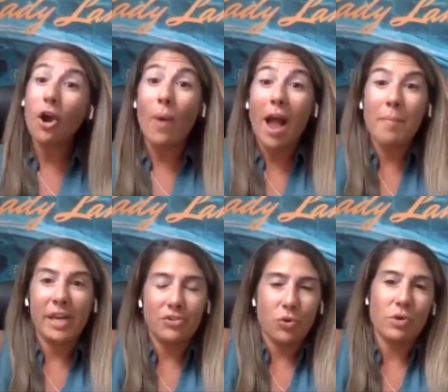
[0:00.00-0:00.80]
oh, how
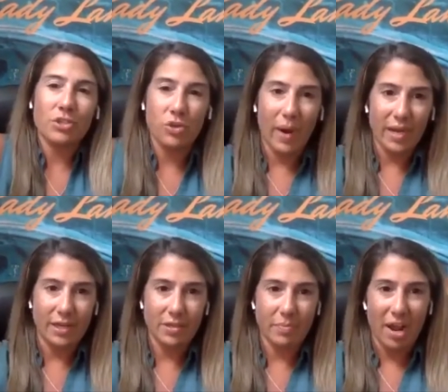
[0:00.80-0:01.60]
many doors do I need
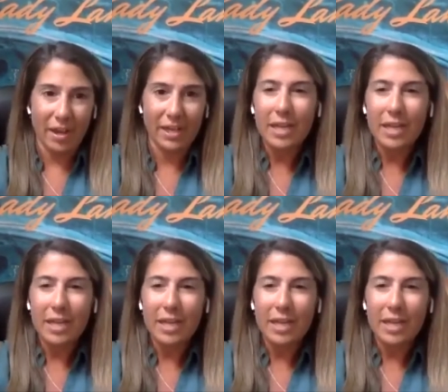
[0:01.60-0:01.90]
to buy?